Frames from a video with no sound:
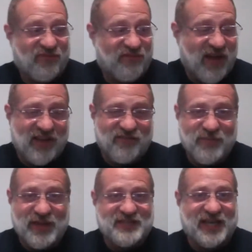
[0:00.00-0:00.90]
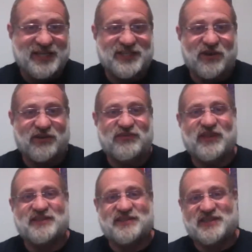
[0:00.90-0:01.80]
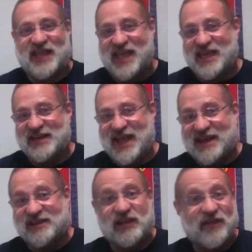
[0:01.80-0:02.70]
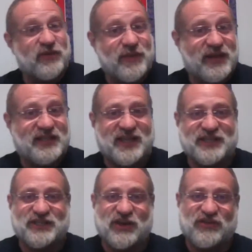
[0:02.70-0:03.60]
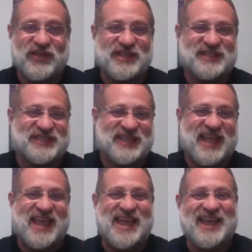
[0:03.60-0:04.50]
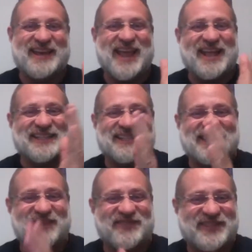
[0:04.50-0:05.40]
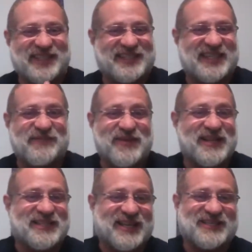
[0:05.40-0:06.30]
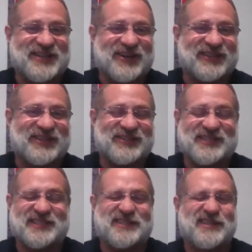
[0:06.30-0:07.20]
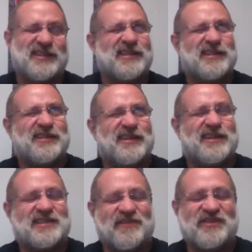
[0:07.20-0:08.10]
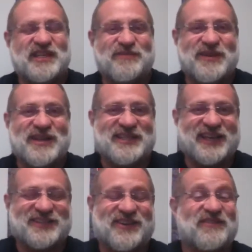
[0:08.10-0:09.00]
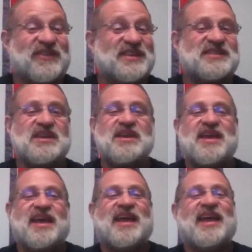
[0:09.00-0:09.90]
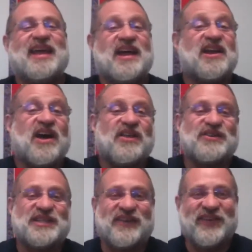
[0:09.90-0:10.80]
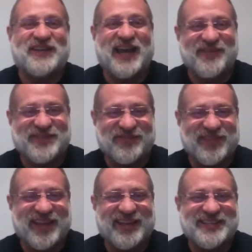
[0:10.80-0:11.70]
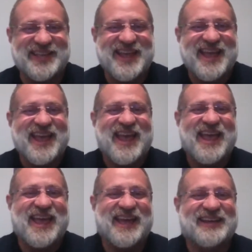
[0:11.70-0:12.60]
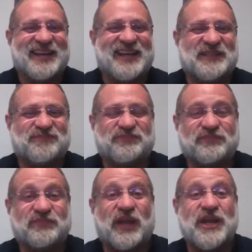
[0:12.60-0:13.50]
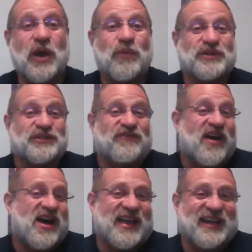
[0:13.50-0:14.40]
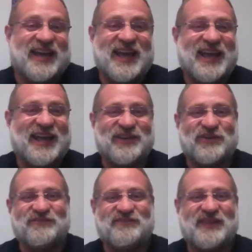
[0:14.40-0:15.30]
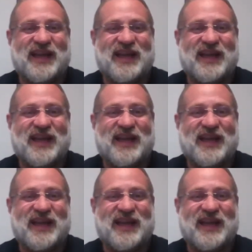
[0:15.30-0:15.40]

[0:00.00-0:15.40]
5 minutes I start this, and at 11 minutes I start this, and at 16 minutes I start this. 17 minutes I start this, and on all those different types of things, and which is fine. I don't.